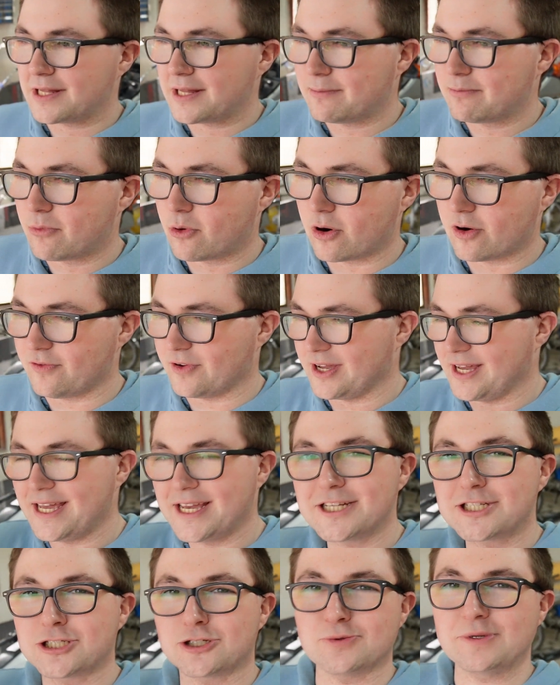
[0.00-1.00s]
more of a
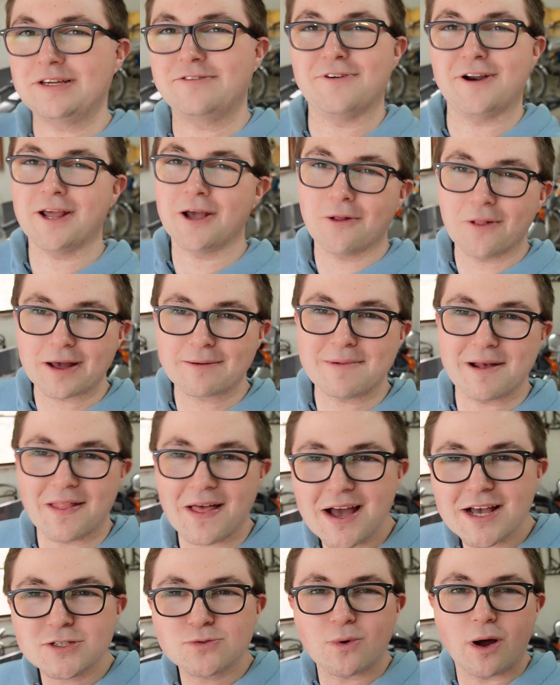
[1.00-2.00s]
history video like my
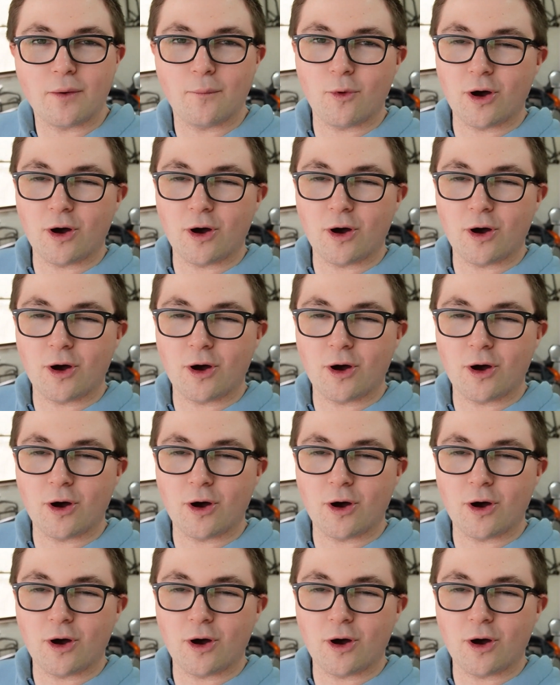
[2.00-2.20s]
last one